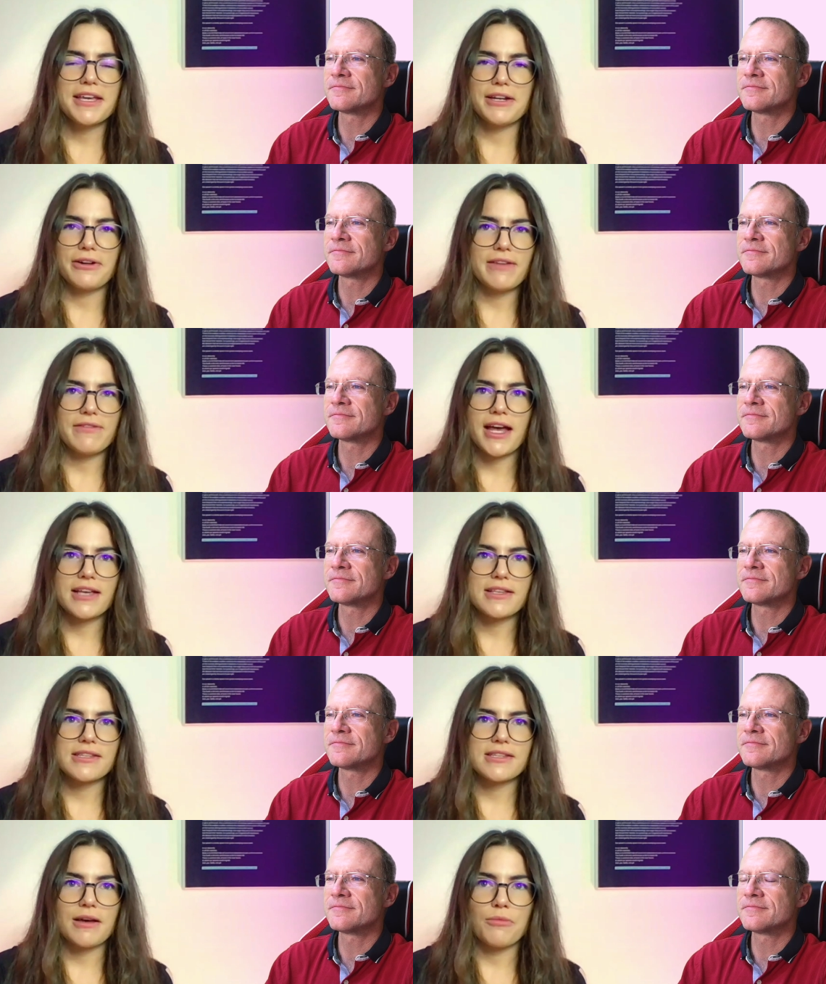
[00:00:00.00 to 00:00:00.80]
Speaker 1: You know, even
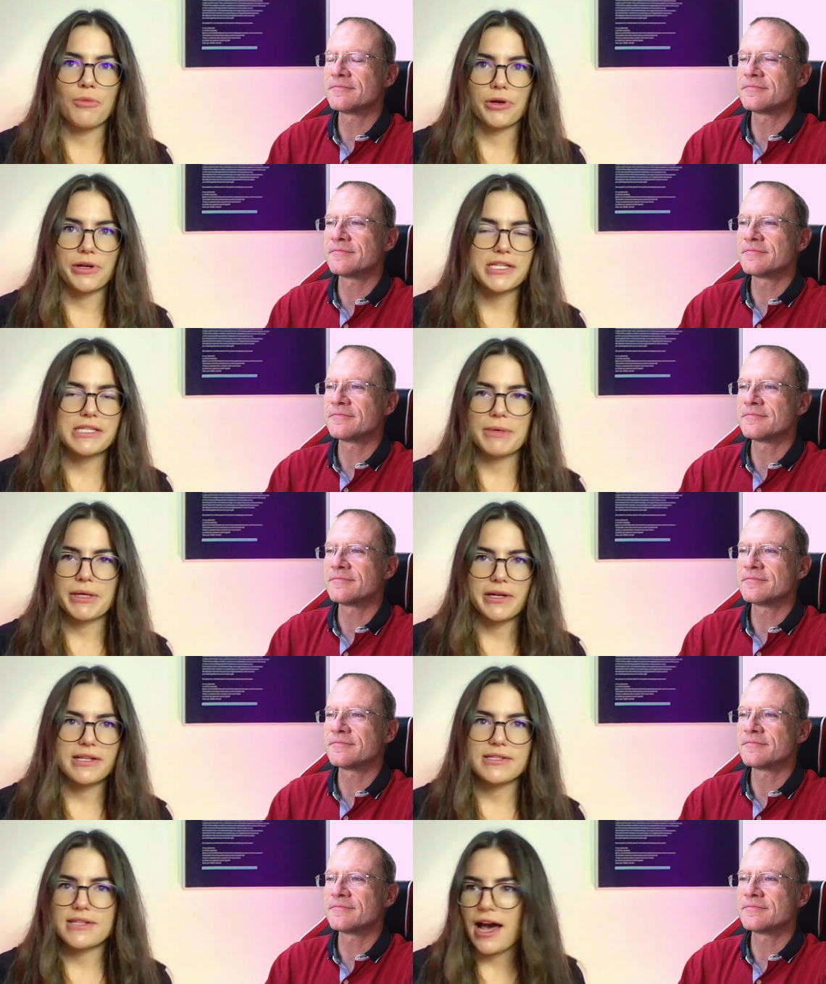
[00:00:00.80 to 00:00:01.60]
as a more
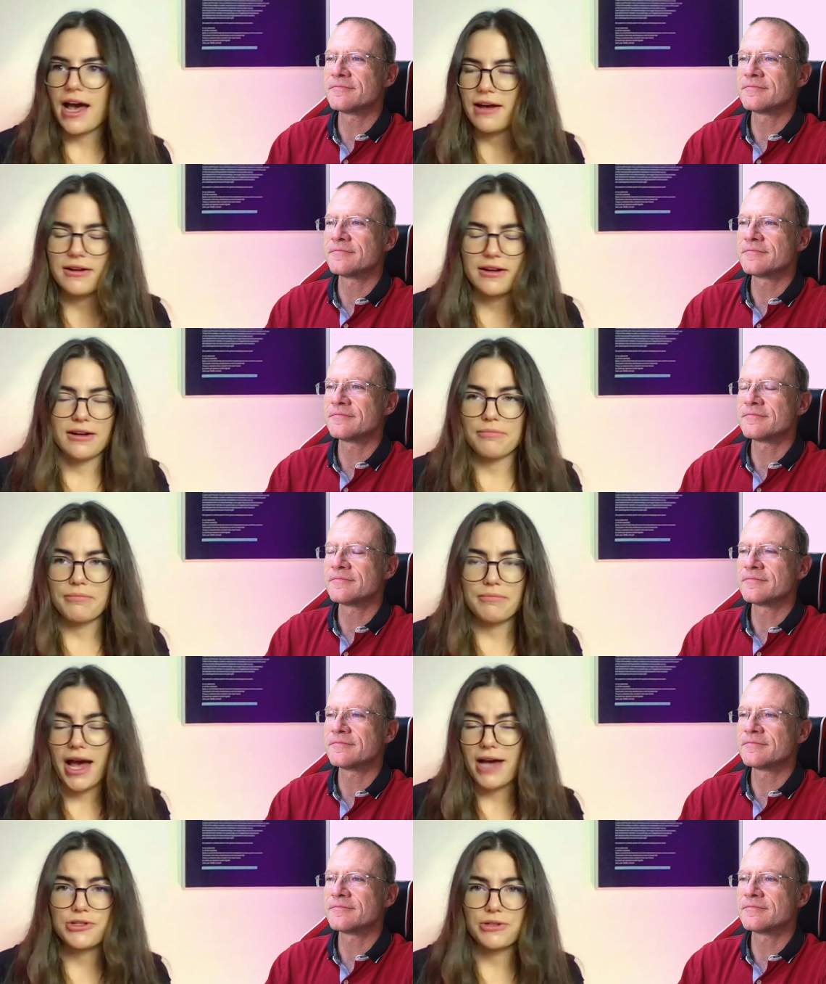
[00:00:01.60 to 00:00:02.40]
experienced
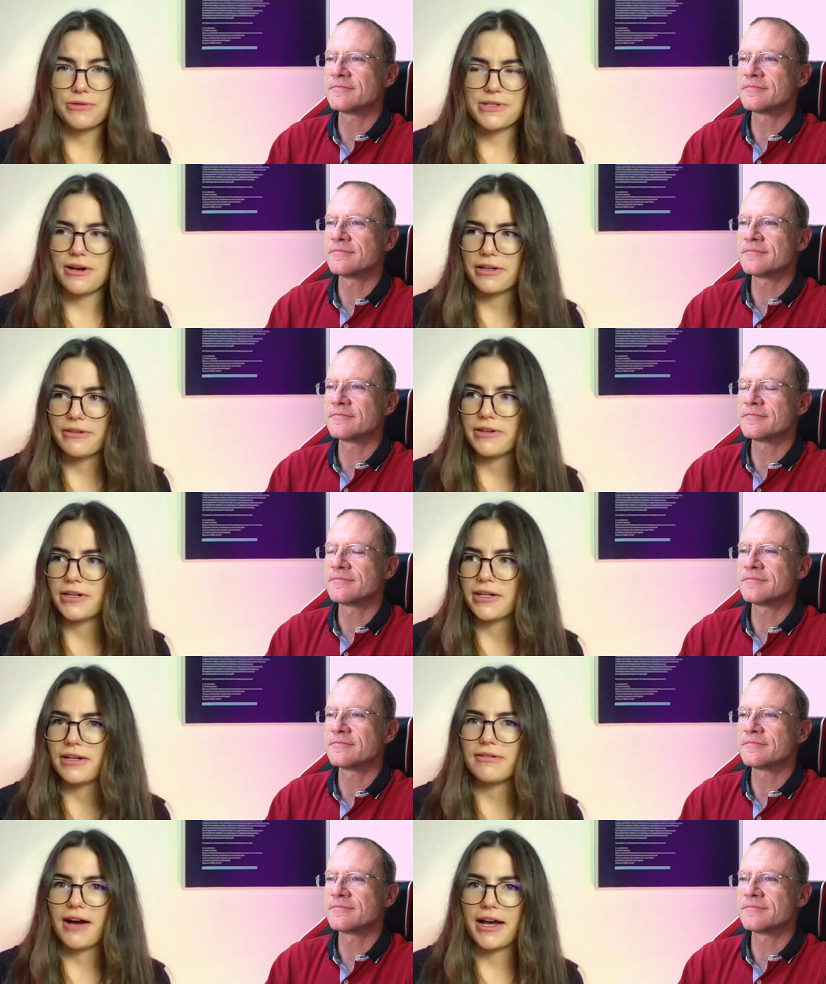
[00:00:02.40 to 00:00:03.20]
um,
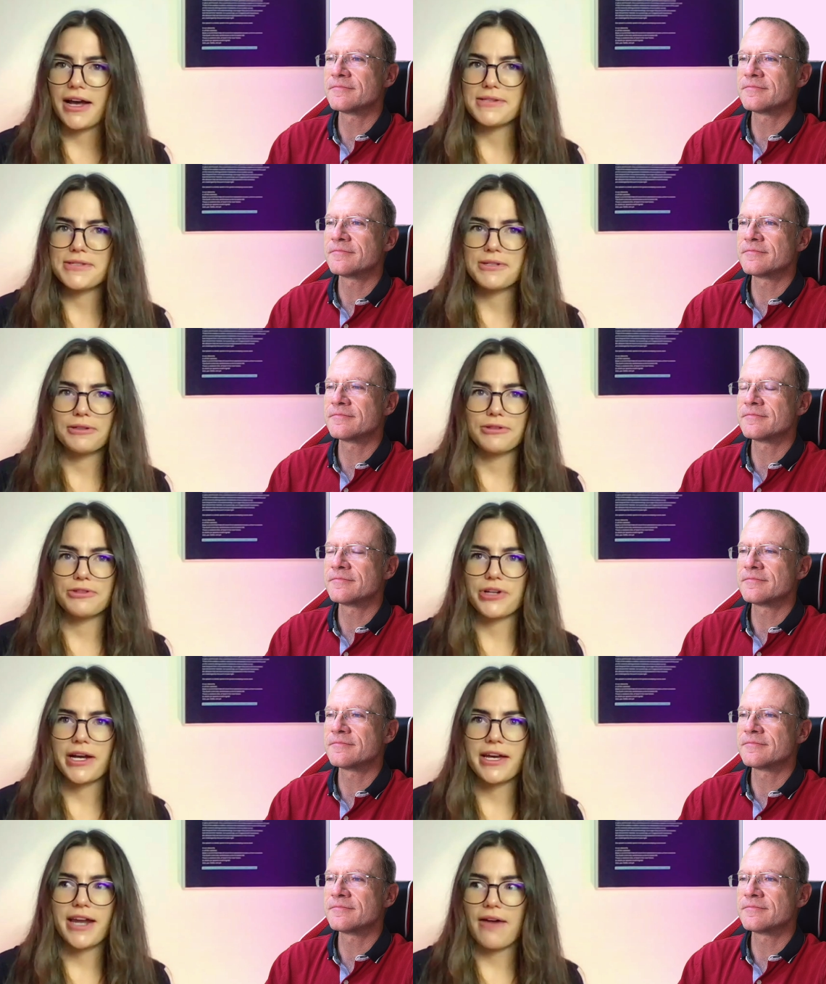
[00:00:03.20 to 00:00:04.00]
astrophotographer, I still
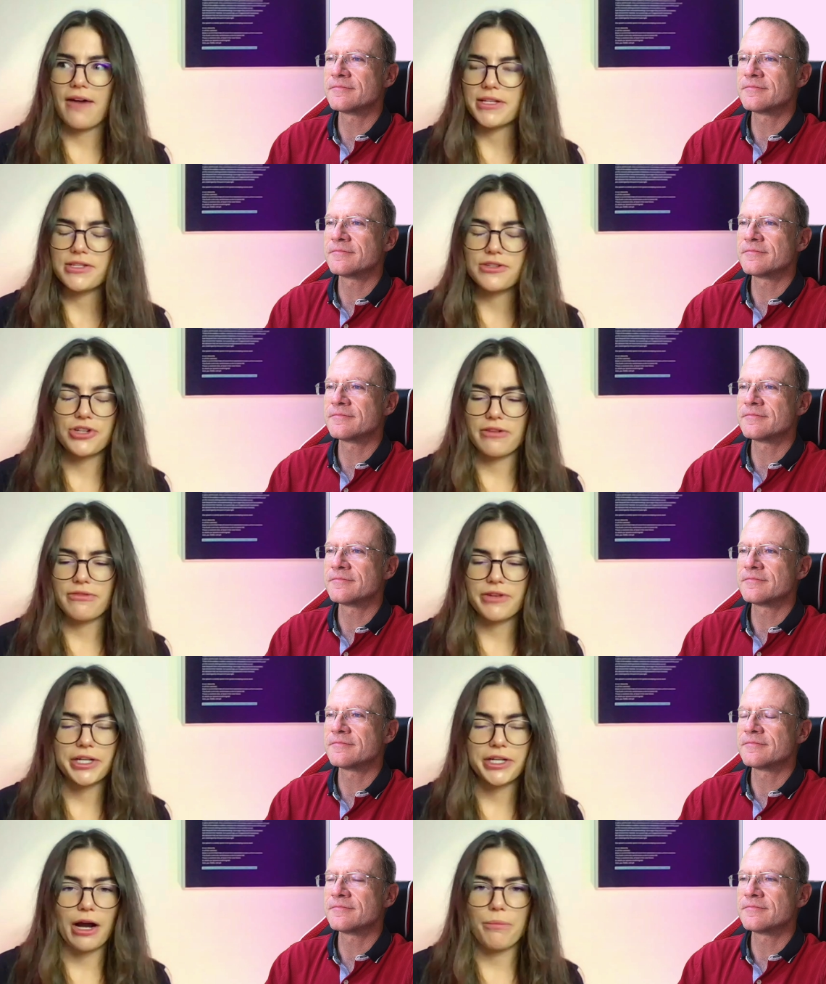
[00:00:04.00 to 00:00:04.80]
dread having to try
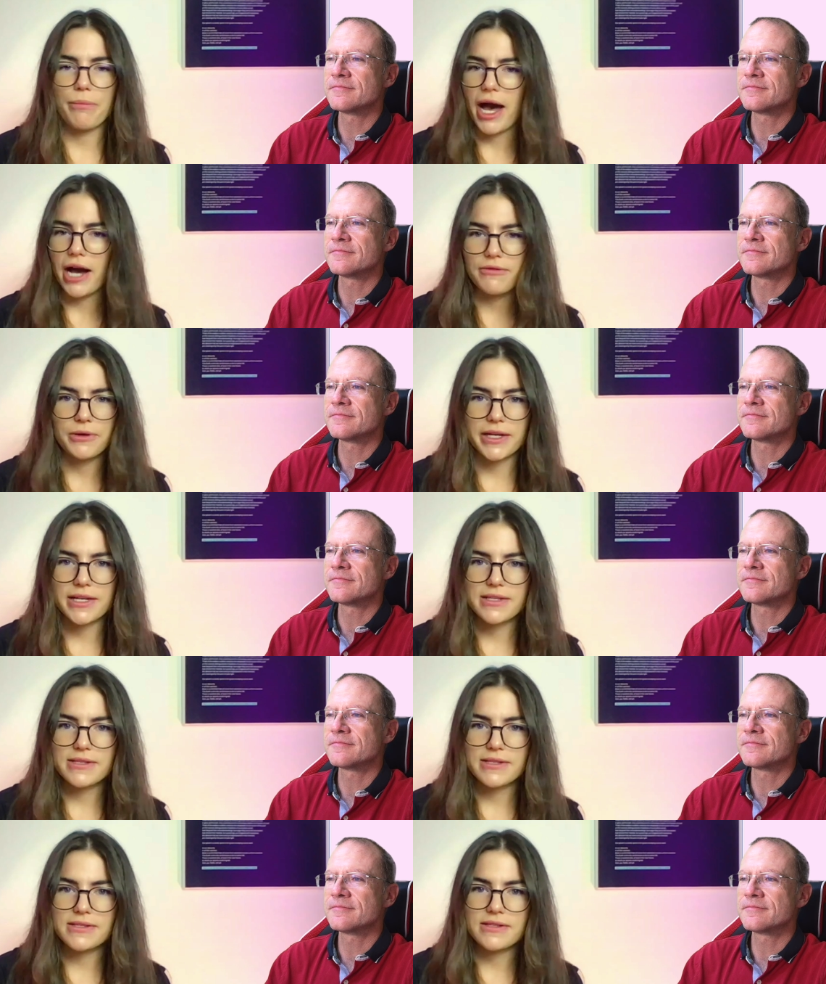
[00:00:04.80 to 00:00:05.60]
to figure out back
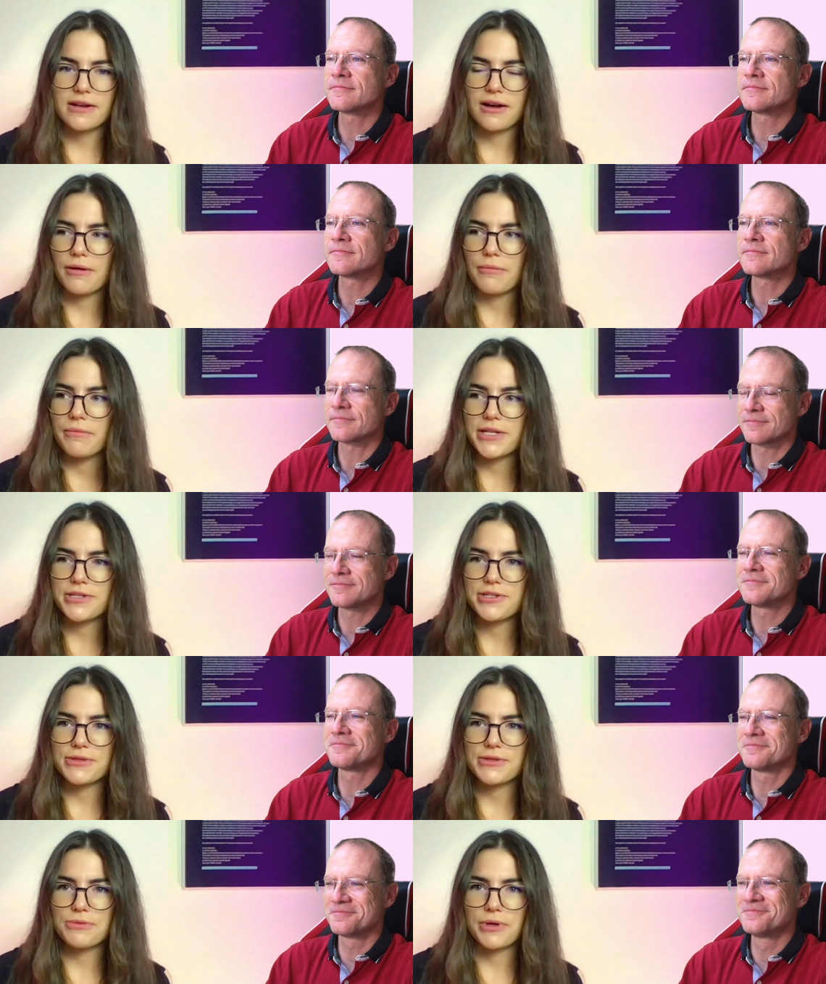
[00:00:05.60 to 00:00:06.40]
focus. Um,
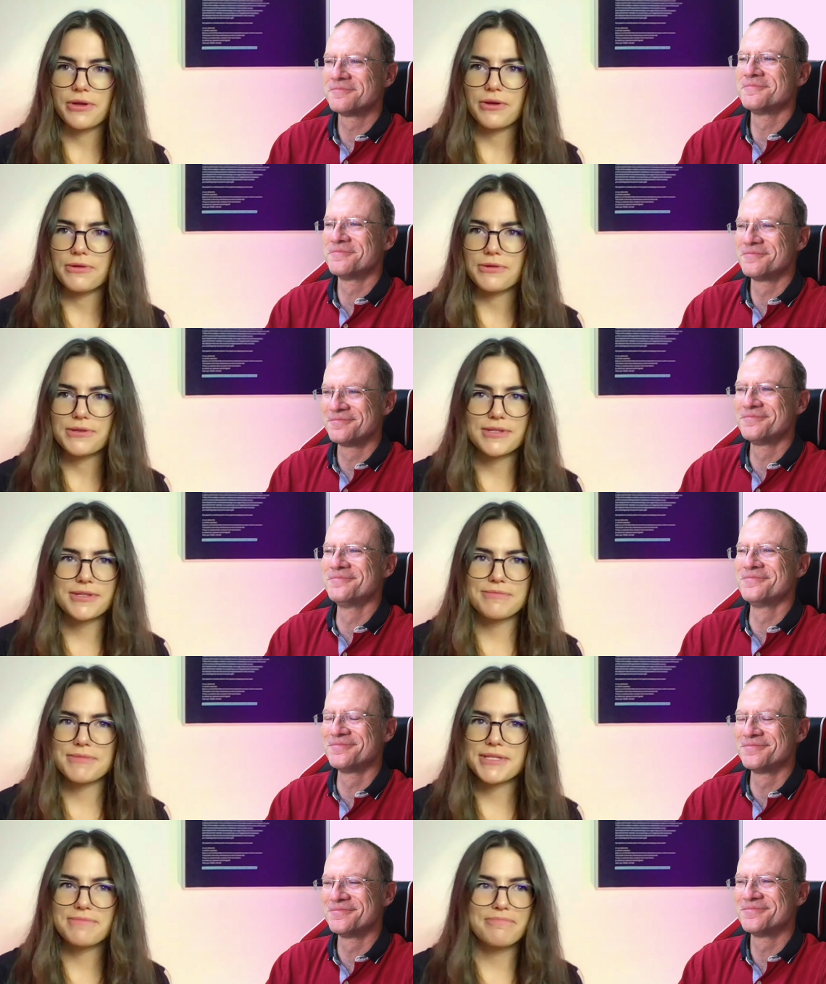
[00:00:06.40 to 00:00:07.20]
it's just one of
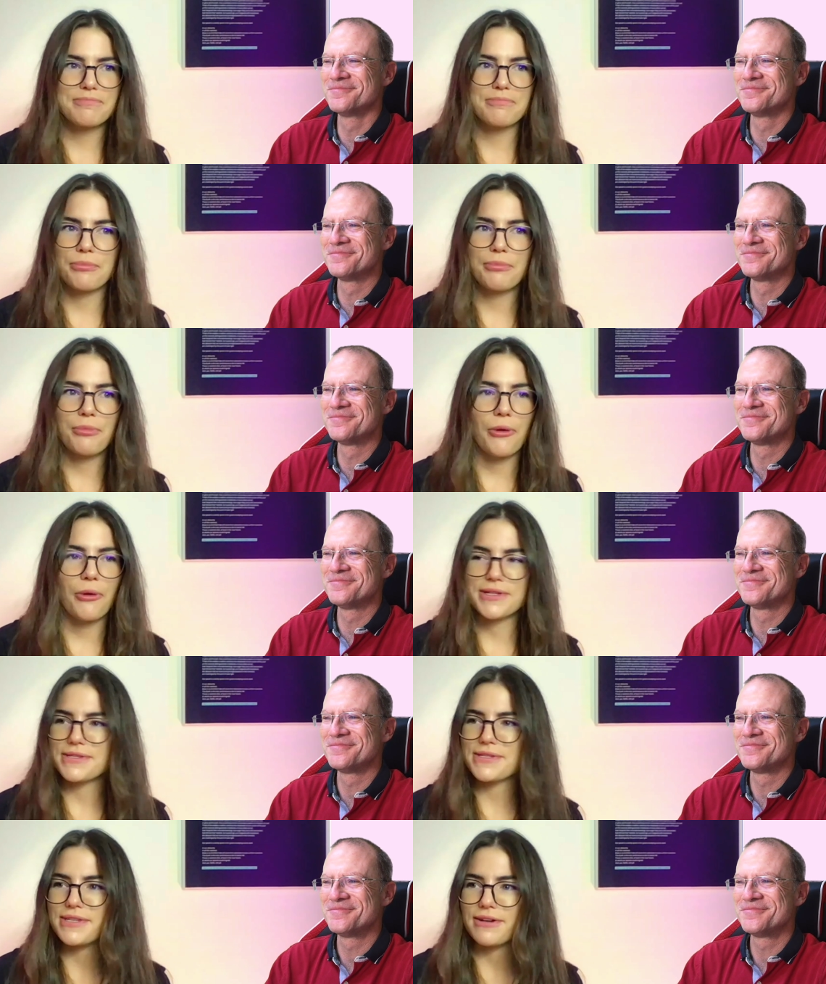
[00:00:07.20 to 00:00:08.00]
those
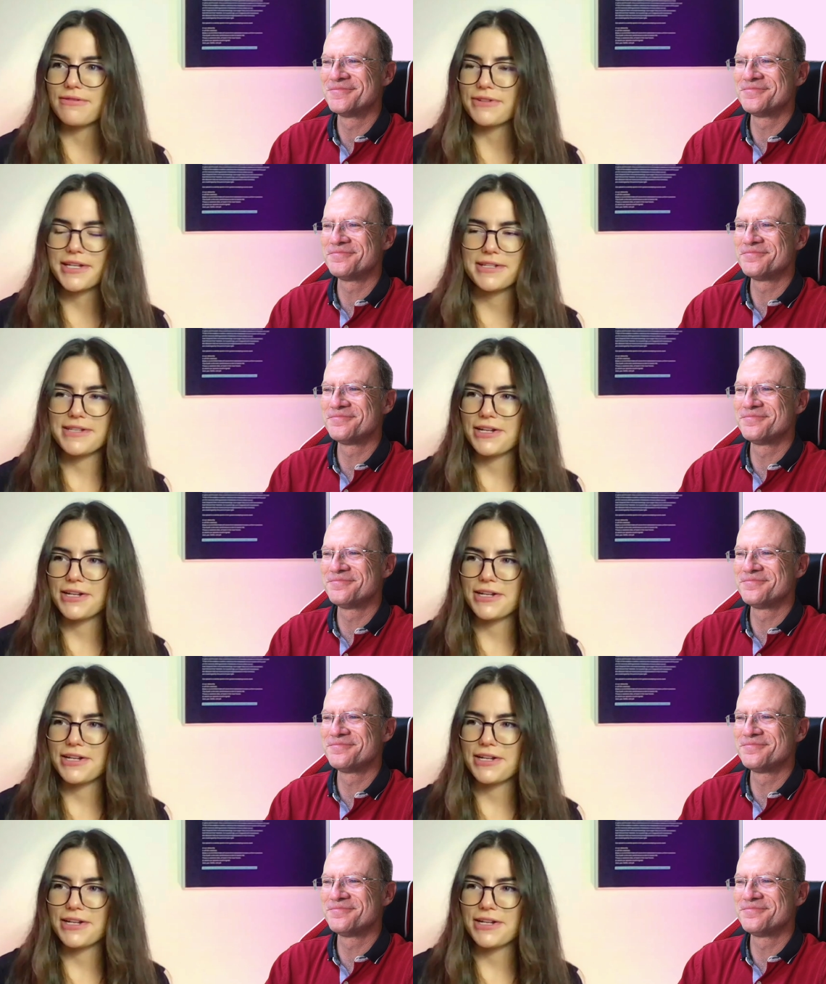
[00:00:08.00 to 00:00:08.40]
points of